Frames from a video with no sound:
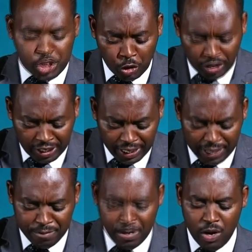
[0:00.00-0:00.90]
To
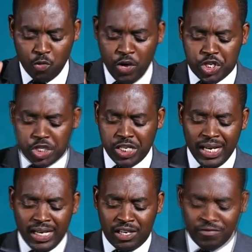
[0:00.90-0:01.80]
him which
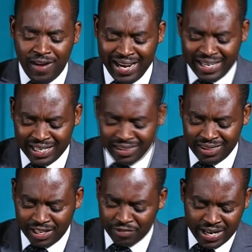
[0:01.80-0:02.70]

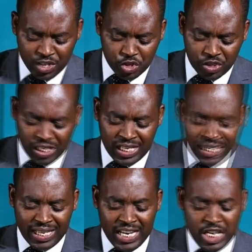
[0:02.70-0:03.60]
divided the Red
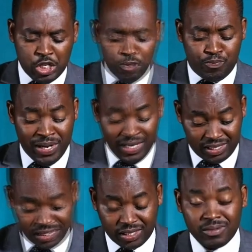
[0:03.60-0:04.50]
Sea into
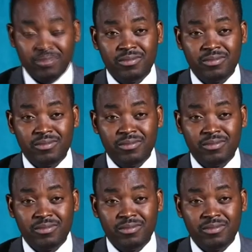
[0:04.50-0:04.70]
parts,